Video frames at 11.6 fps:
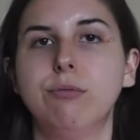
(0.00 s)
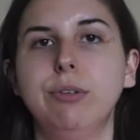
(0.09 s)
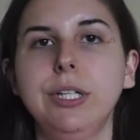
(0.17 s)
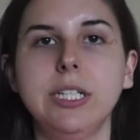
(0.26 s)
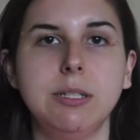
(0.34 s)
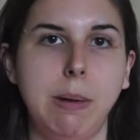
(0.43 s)

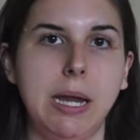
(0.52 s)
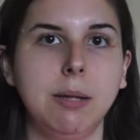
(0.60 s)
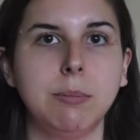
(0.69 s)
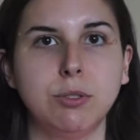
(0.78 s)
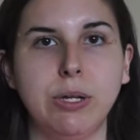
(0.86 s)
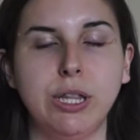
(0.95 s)
really
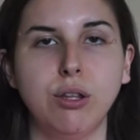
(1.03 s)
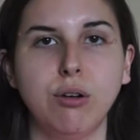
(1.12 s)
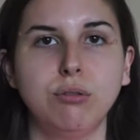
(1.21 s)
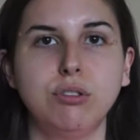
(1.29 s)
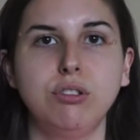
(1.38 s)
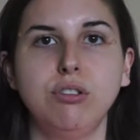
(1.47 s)
debating between
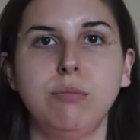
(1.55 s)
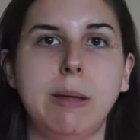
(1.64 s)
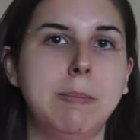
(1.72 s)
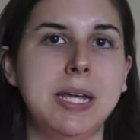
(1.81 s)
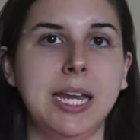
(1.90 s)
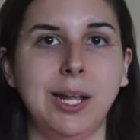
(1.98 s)
those two,
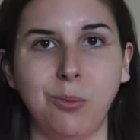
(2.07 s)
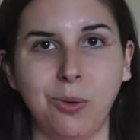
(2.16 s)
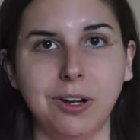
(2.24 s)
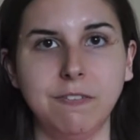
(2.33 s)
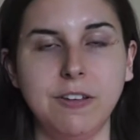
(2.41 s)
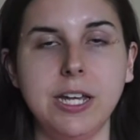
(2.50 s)
maybe getting
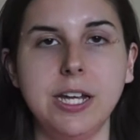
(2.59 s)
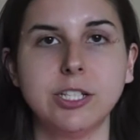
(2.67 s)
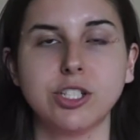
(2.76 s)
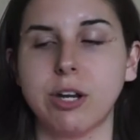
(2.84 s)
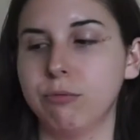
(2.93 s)
one of each.